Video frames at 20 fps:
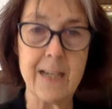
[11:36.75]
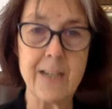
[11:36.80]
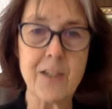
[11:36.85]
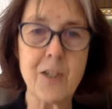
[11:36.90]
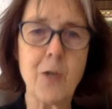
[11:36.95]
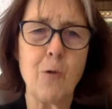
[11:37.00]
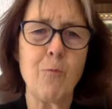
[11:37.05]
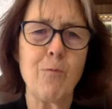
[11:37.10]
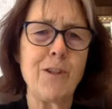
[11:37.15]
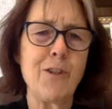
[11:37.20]

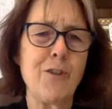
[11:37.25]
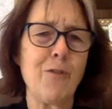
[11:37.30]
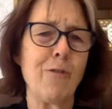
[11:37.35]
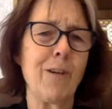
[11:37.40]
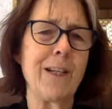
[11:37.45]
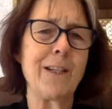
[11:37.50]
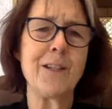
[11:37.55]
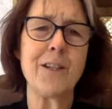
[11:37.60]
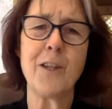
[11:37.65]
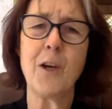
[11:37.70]
So,
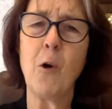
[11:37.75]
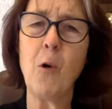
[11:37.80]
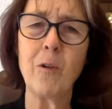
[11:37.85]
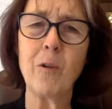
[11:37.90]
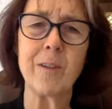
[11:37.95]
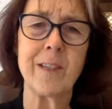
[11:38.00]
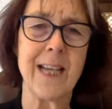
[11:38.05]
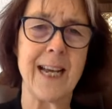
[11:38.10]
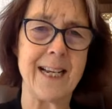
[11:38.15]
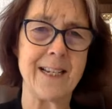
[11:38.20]
returning to the
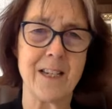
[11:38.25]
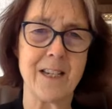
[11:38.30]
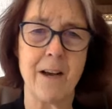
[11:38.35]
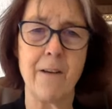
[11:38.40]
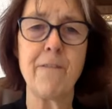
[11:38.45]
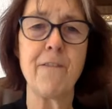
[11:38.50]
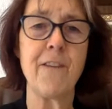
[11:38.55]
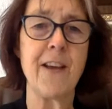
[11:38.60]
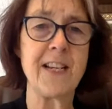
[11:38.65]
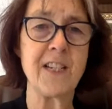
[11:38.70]
old days
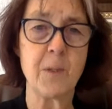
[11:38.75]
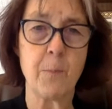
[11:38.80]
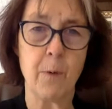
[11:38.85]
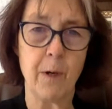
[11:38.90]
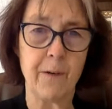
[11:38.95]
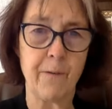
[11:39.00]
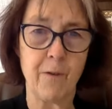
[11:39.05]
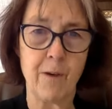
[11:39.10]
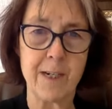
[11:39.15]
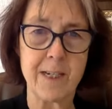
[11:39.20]
of
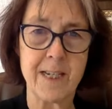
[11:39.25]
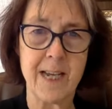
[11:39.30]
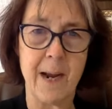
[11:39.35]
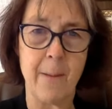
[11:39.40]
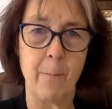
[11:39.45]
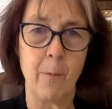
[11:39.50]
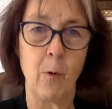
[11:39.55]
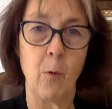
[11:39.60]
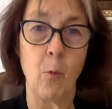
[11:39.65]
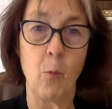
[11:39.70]
Facebook, for
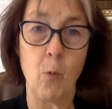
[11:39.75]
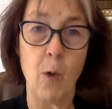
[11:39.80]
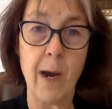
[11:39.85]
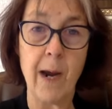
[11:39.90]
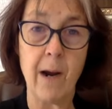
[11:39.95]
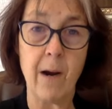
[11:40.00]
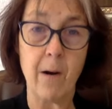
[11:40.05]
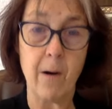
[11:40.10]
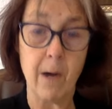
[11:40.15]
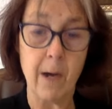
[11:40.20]
example,
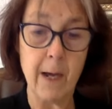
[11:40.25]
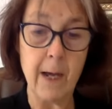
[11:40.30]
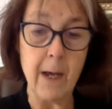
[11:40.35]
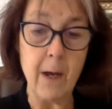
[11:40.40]
where